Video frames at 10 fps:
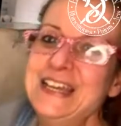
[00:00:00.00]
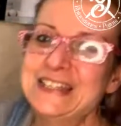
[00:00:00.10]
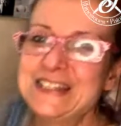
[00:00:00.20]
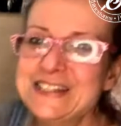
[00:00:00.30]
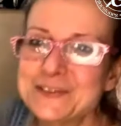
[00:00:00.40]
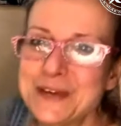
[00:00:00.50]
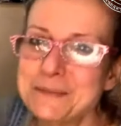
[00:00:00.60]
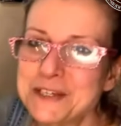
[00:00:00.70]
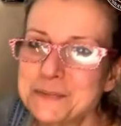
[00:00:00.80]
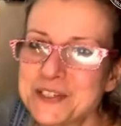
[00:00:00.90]
This
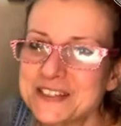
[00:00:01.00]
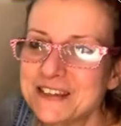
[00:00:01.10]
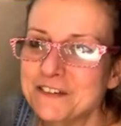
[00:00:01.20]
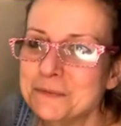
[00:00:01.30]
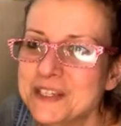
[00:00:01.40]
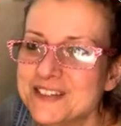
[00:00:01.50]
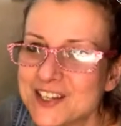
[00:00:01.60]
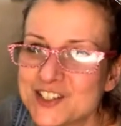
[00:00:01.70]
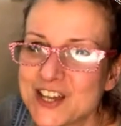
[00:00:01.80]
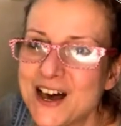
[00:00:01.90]
rabbit was giving me
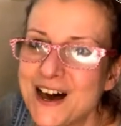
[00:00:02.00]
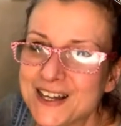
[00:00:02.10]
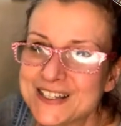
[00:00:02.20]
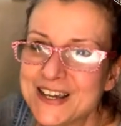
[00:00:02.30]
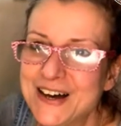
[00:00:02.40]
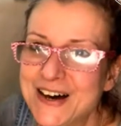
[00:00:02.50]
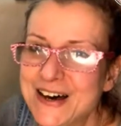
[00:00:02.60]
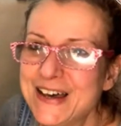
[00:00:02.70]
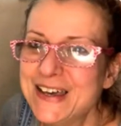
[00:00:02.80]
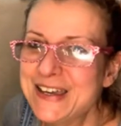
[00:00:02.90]
such a hard
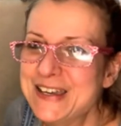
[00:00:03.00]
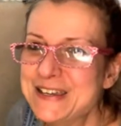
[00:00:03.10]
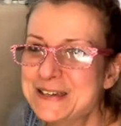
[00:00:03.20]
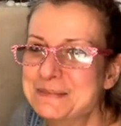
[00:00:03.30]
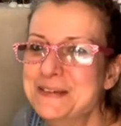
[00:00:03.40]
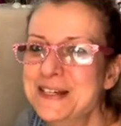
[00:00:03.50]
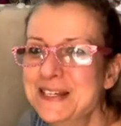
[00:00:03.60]
time.